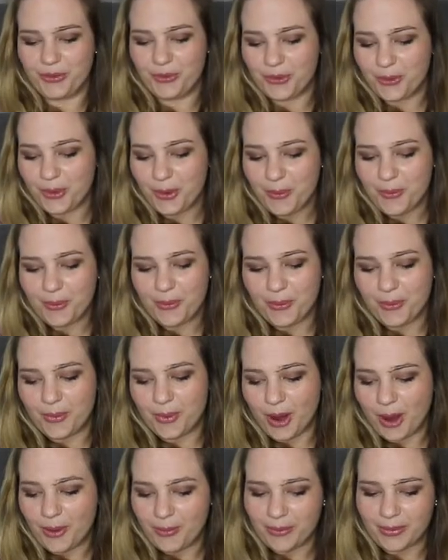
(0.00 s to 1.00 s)
for
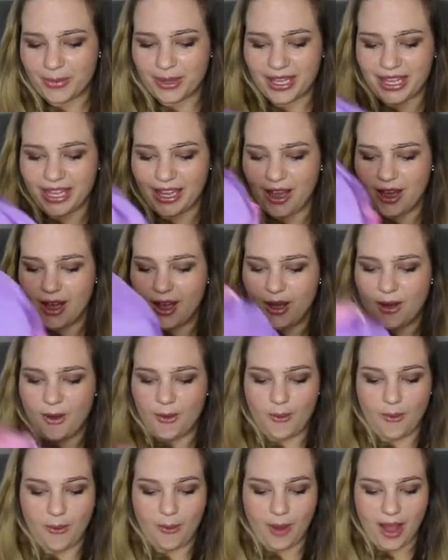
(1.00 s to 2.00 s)
mommy.
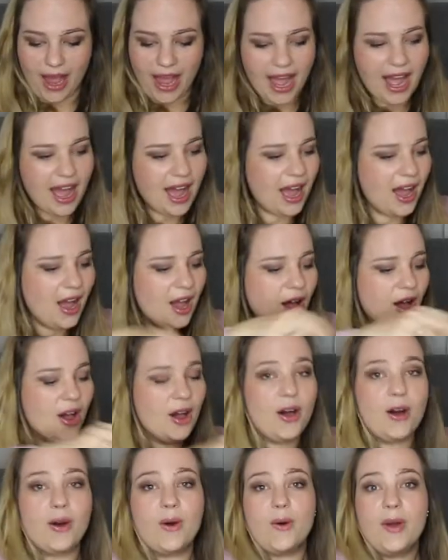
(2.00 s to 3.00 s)

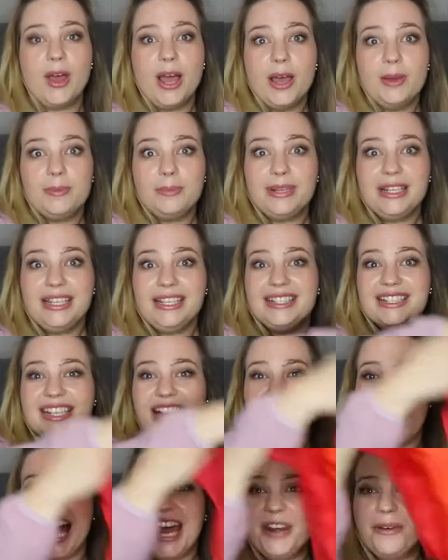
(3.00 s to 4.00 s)
Wow, please
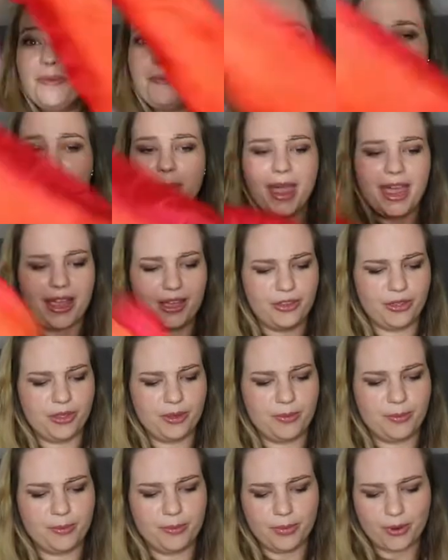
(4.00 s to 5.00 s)
unpack
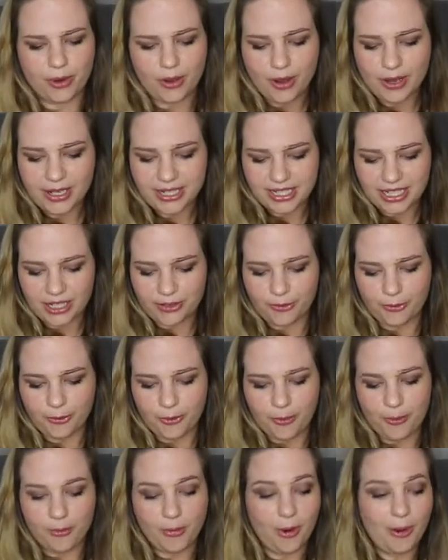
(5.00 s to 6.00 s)
the basket
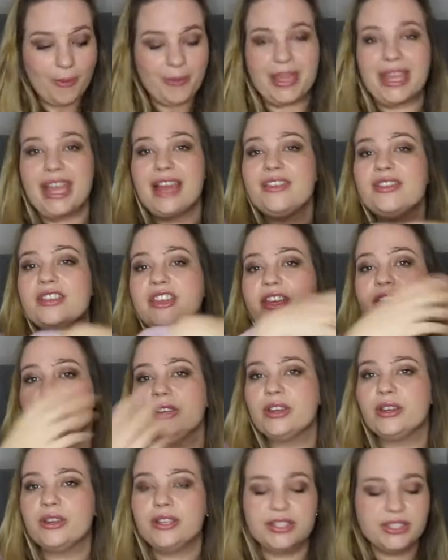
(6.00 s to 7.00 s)
for mommy. And they're
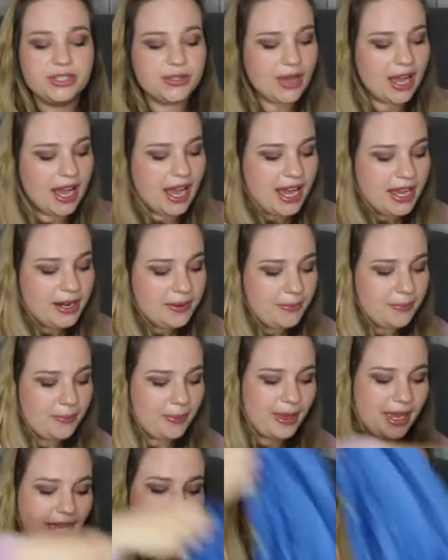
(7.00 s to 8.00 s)
going to
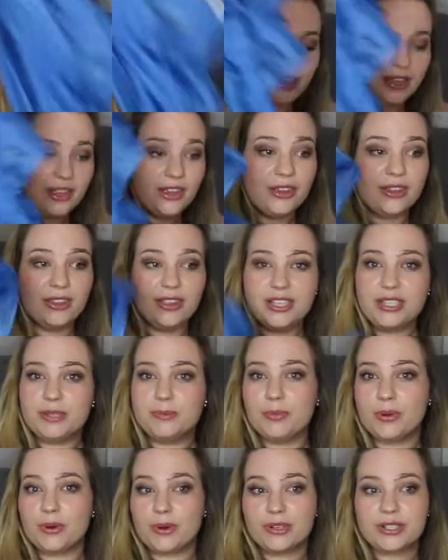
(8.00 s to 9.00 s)
unpack this
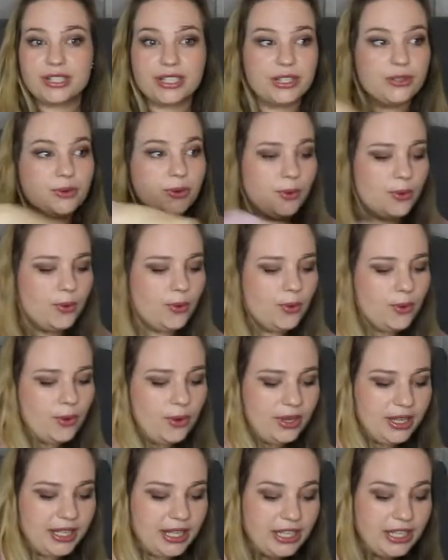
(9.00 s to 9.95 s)
basket all